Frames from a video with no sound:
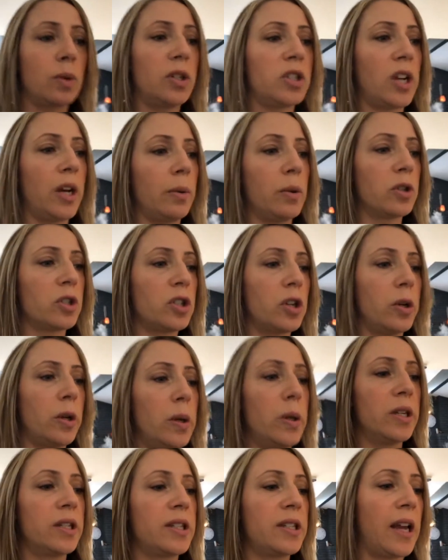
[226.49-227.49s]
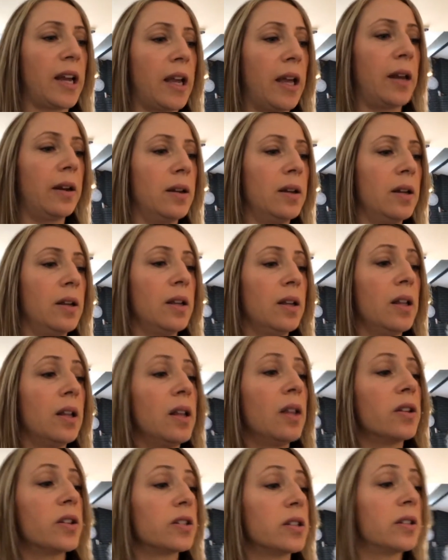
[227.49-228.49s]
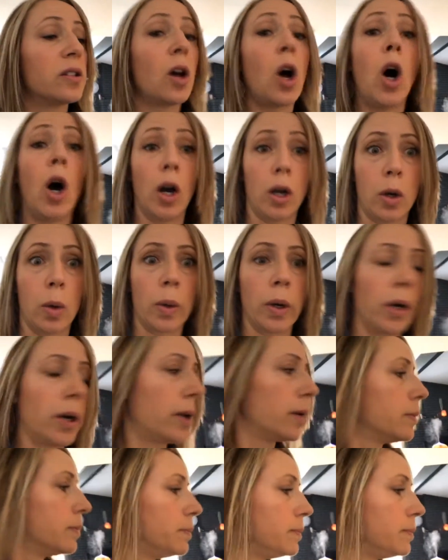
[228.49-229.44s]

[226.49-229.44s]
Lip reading: which I will show you in a second. This is awkward.